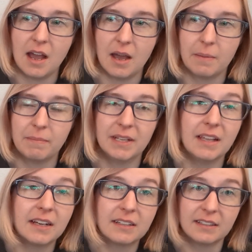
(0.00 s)
Um, but
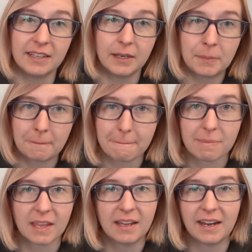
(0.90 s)
luckily,
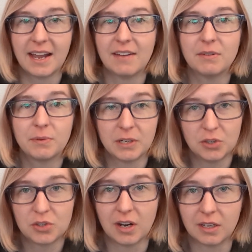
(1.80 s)
like, I have a pretty
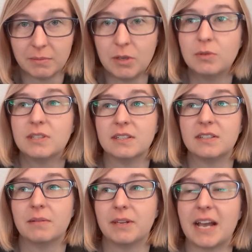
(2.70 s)
strong immune
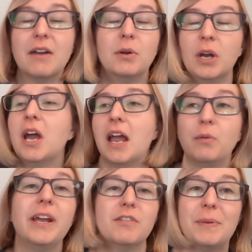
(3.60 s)
system. Like I and
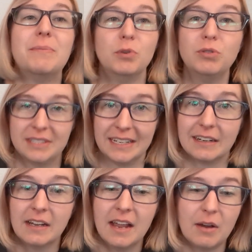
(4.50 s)
we have been
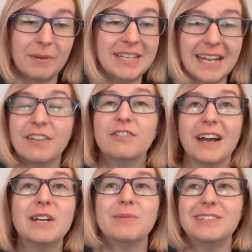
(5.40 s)
boosting, been taking
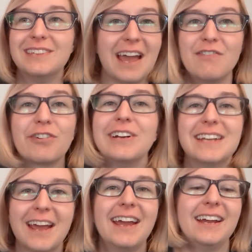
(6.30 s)
vitamins every
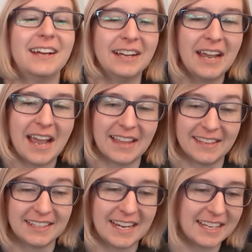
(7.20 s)
day, and
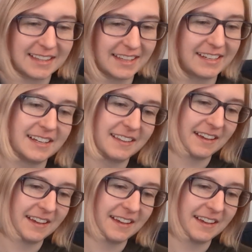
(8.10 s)
then taking the